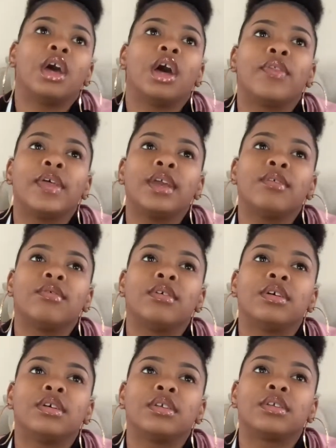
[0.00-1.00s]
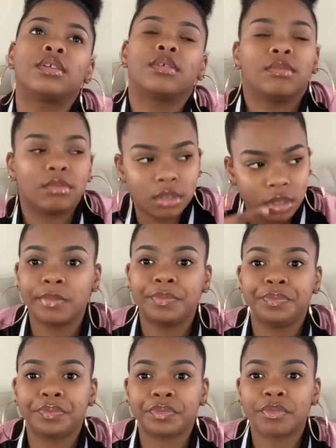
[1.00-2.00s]
I think it was,
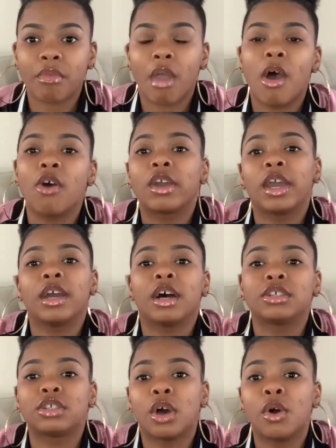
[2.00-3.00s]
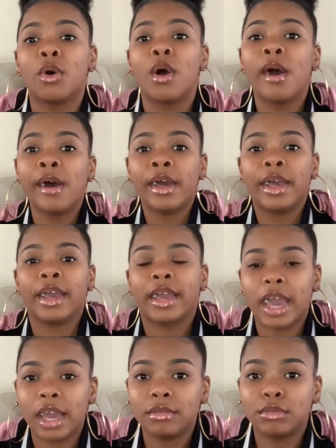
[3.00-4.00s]
okay, yeah, so it
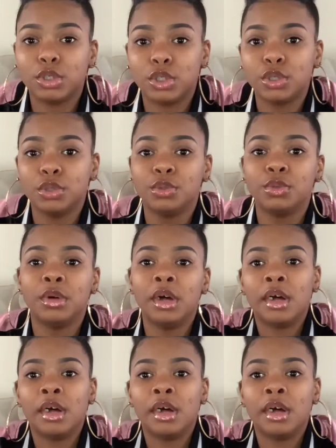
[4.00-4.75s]
came to